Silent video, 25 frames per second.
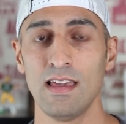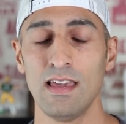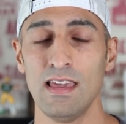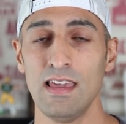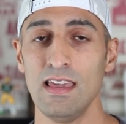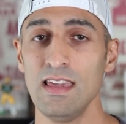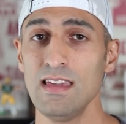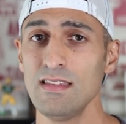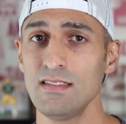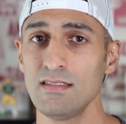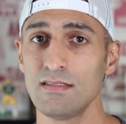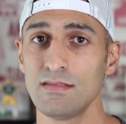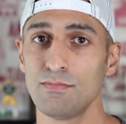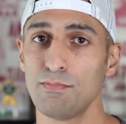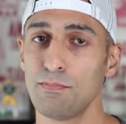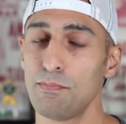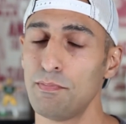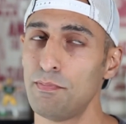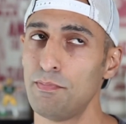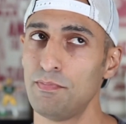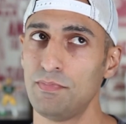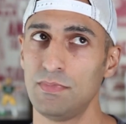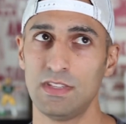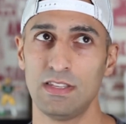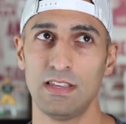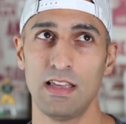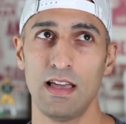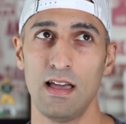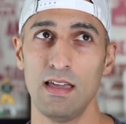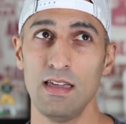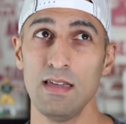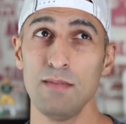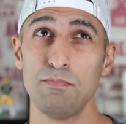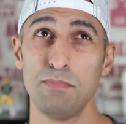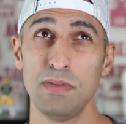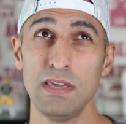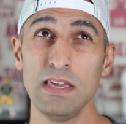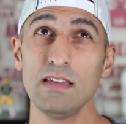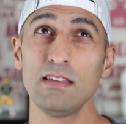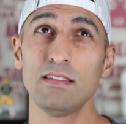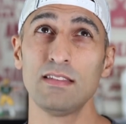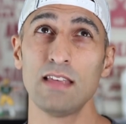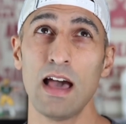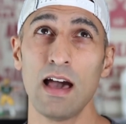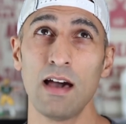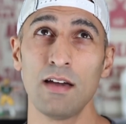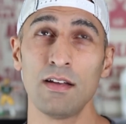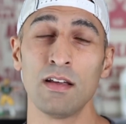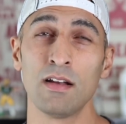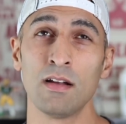It peaked
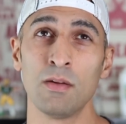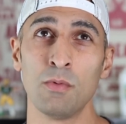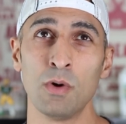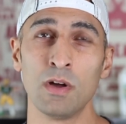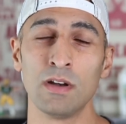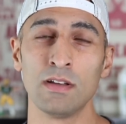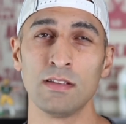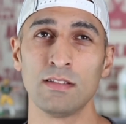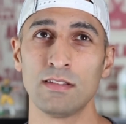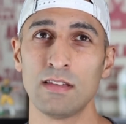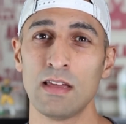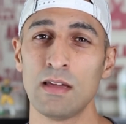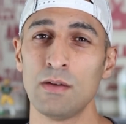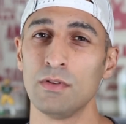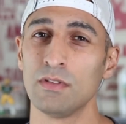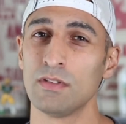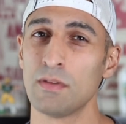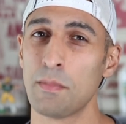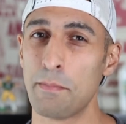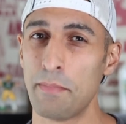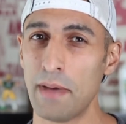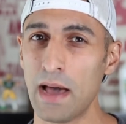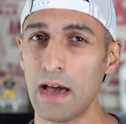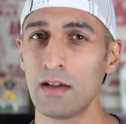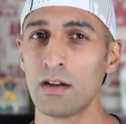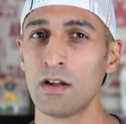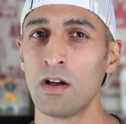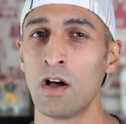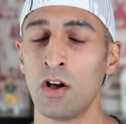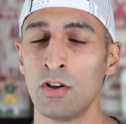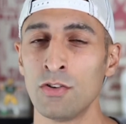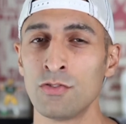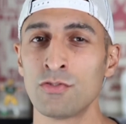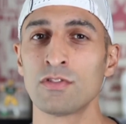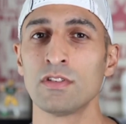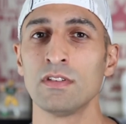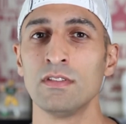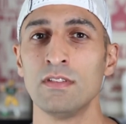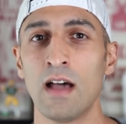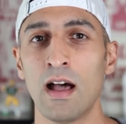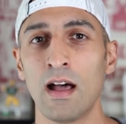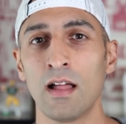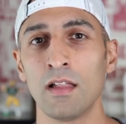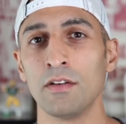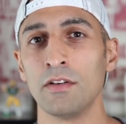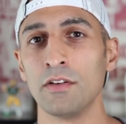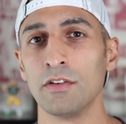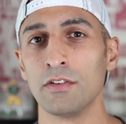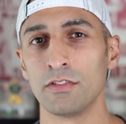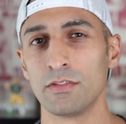out at, I want to say it was about
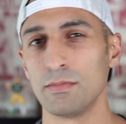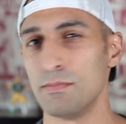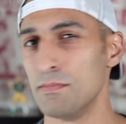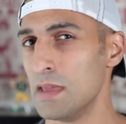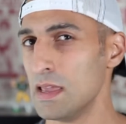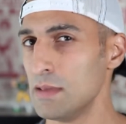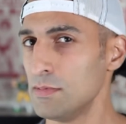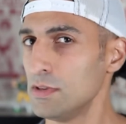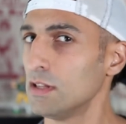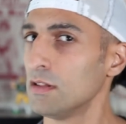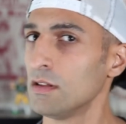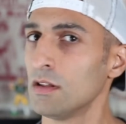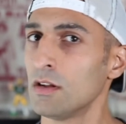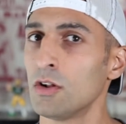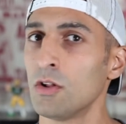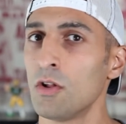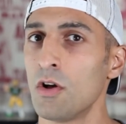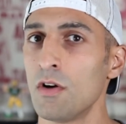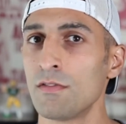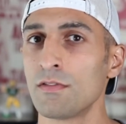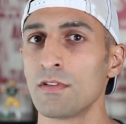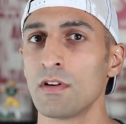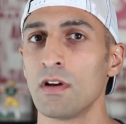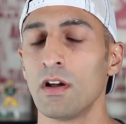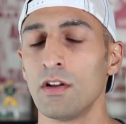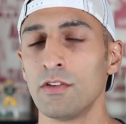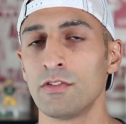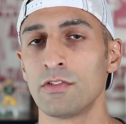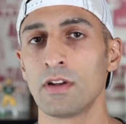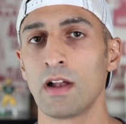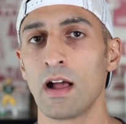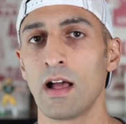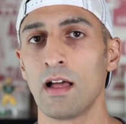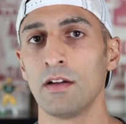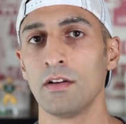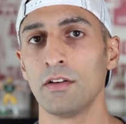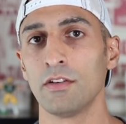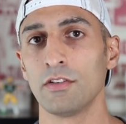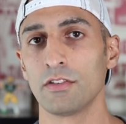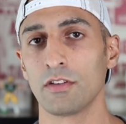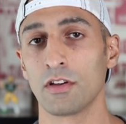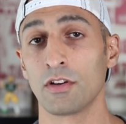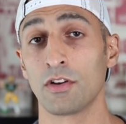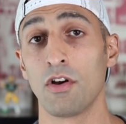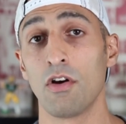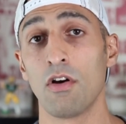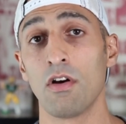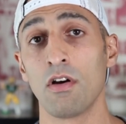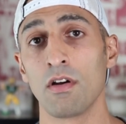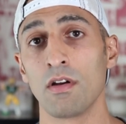$100, maybe a little over $100 a
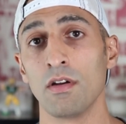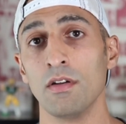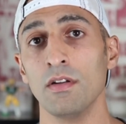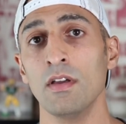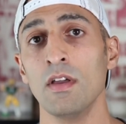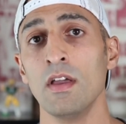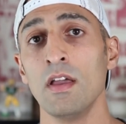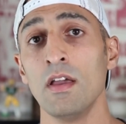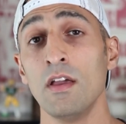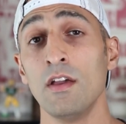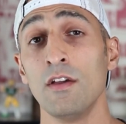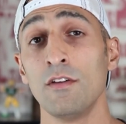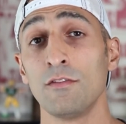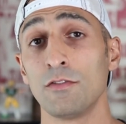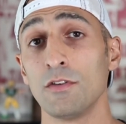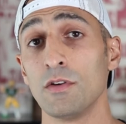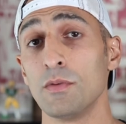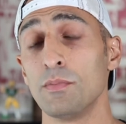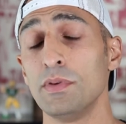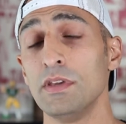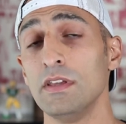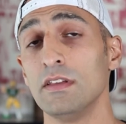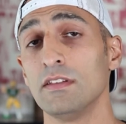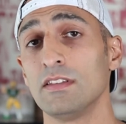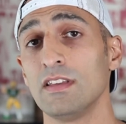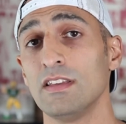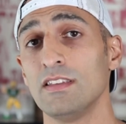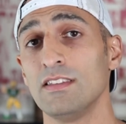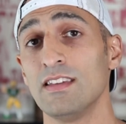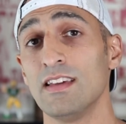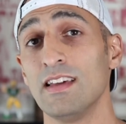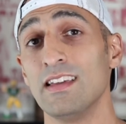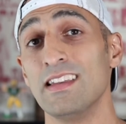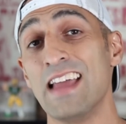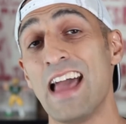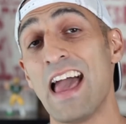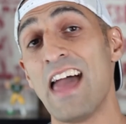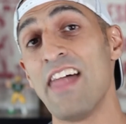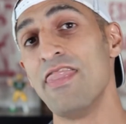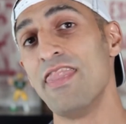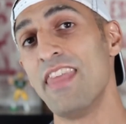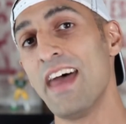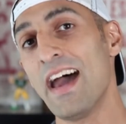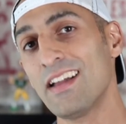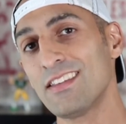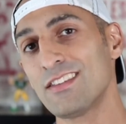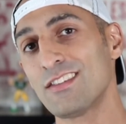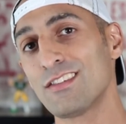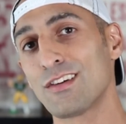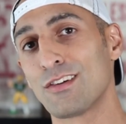card for a PSA 10. And
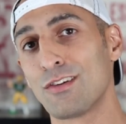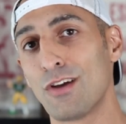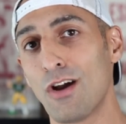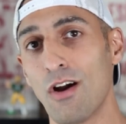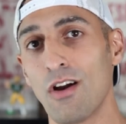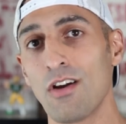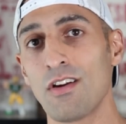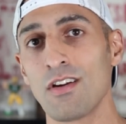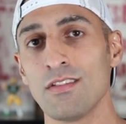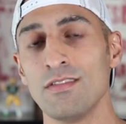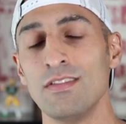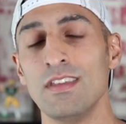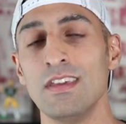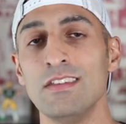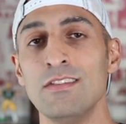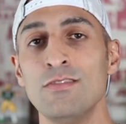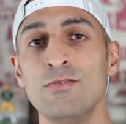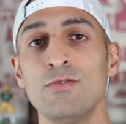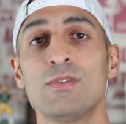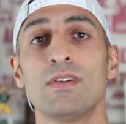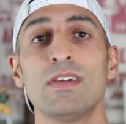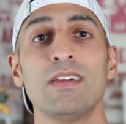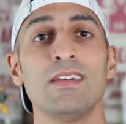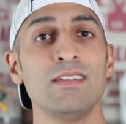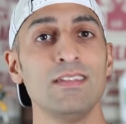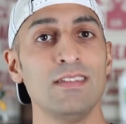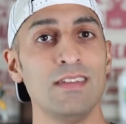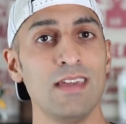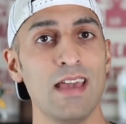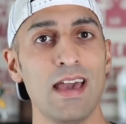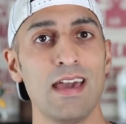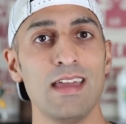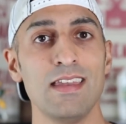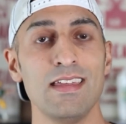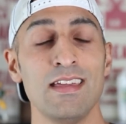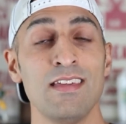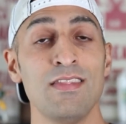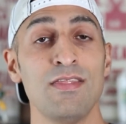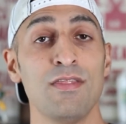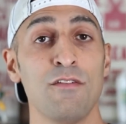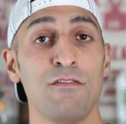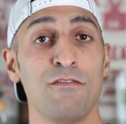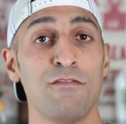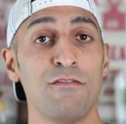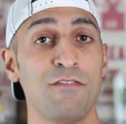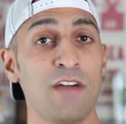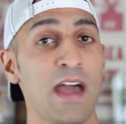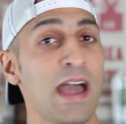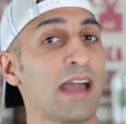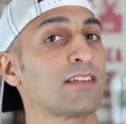that's a card that you can get in the
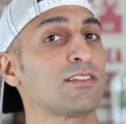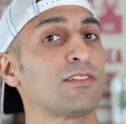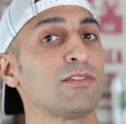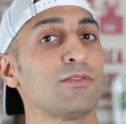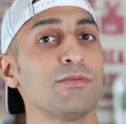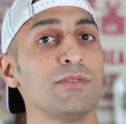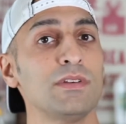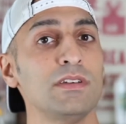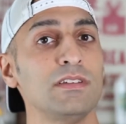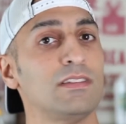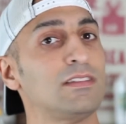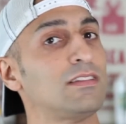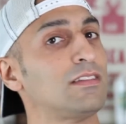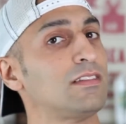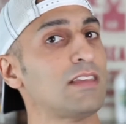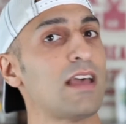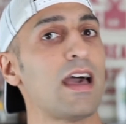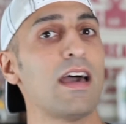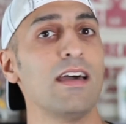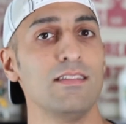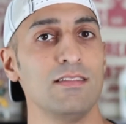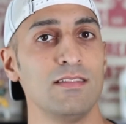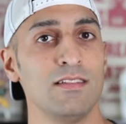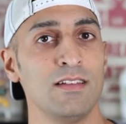factory set,